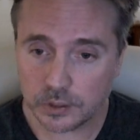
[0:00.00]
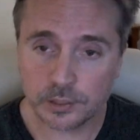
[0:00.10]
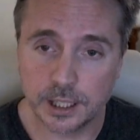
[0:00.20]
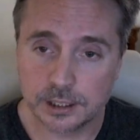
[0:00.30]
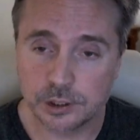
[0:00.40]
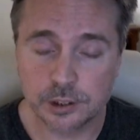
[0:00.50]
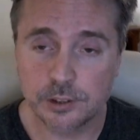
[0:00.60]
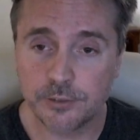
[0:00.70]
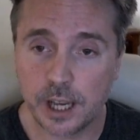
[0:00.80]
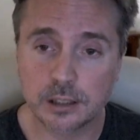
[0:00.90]
That's
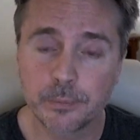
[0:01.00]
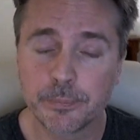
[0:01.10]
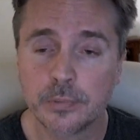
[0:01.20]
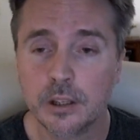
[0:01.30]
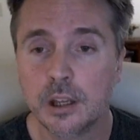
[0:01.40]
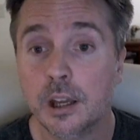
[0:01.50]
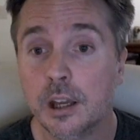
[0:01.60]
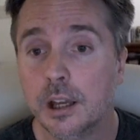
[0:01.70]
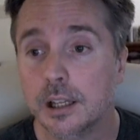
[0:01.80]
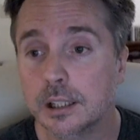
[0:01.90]
just a fact.
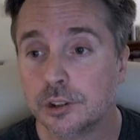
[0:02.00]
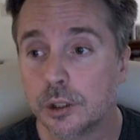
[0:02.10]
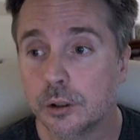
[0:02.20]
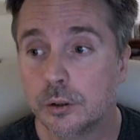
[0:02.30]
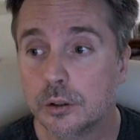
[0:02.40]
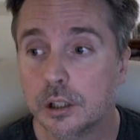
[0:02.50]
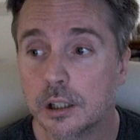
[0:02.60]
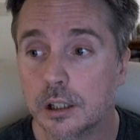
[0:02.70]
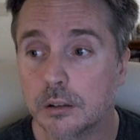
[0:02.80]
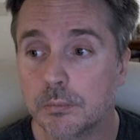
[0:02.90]
And
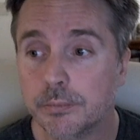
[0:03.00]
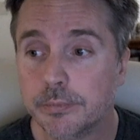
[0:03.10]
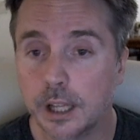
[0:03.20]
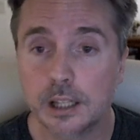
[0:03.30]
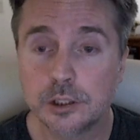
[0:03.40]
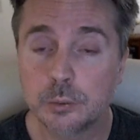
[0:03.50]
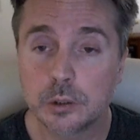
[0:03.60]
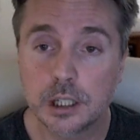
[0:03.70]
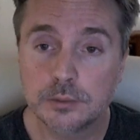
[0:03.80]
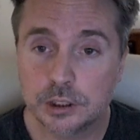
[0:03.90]
so that is
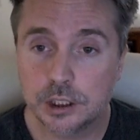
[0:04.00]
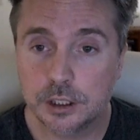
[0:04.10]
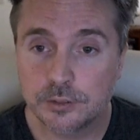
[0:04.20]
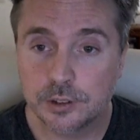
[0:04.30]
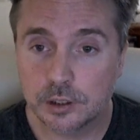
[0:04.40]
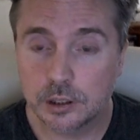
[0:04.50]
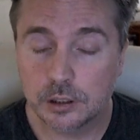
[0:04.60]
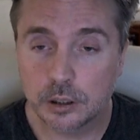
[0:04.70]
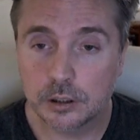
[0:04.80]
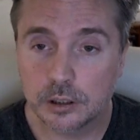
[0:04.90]
what I've achieved.
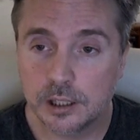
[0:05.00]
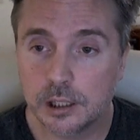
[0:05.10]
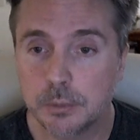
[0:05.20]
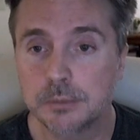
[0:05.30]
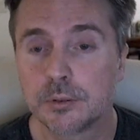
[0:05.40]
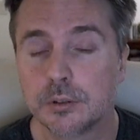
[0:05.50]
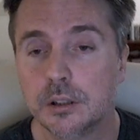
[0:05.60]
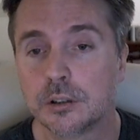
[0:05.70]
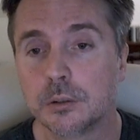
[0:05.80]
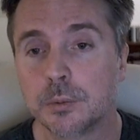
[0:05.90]
Currently, the MIPS 3
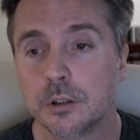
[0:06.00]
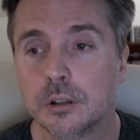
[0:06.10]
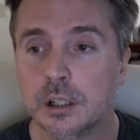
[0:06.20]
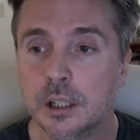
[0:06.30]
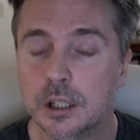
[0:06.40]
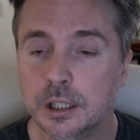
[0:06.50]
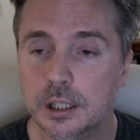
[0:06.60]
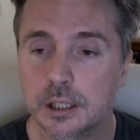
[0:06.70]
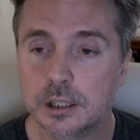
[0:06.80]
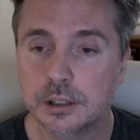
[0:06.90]
interpreter
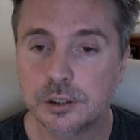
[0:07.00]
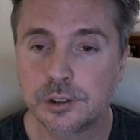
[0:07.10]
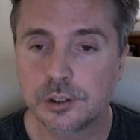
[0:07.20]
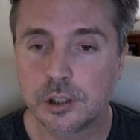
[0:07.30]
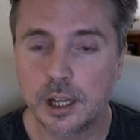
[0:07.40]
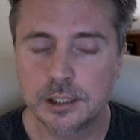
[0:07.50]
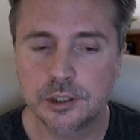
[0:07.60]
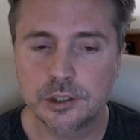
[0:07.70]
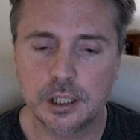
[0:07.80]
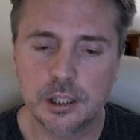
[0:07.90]
is, I'd
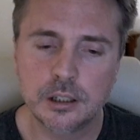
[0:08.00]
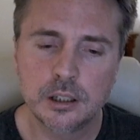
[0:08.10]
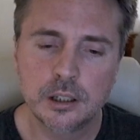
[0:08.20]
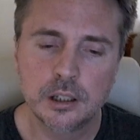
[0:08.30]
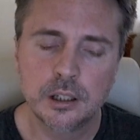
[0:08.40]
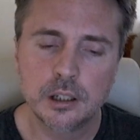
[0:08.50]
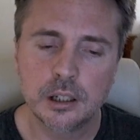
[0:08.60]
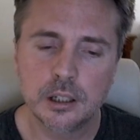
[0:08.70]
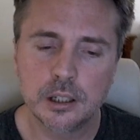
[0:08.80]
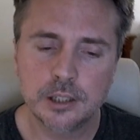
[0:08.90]
say,
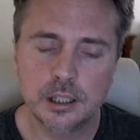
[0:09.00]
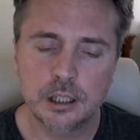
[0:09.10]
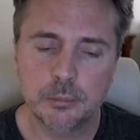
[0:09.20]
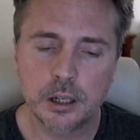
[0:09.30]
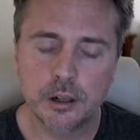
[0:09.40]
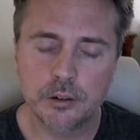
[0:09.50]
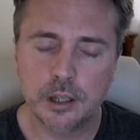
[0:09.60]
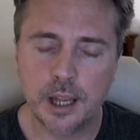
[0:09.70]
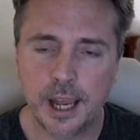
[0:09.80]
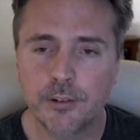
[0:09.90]
taking
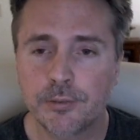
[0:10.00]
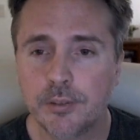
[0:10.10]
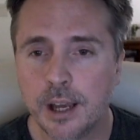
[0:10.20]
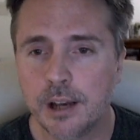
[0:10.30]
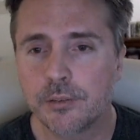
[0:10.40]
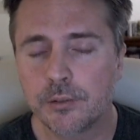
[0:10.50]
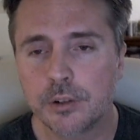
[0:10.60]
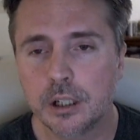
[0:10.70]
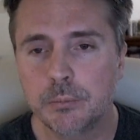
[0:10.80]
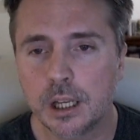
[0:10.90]
about half the
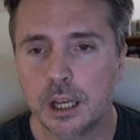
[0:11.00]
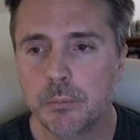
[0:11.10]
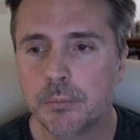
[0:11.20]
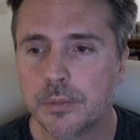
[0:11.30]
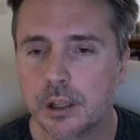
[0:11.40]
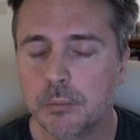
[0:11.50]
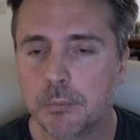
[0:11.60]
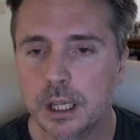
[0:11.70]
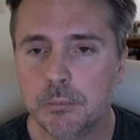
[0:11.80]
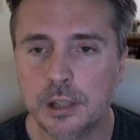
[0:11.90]
frame time that
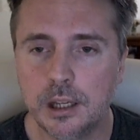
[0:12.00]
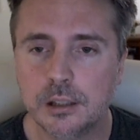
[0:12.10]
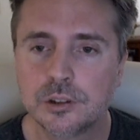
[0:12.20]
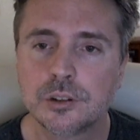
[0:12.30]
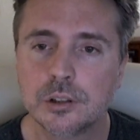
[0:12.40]
MAME takes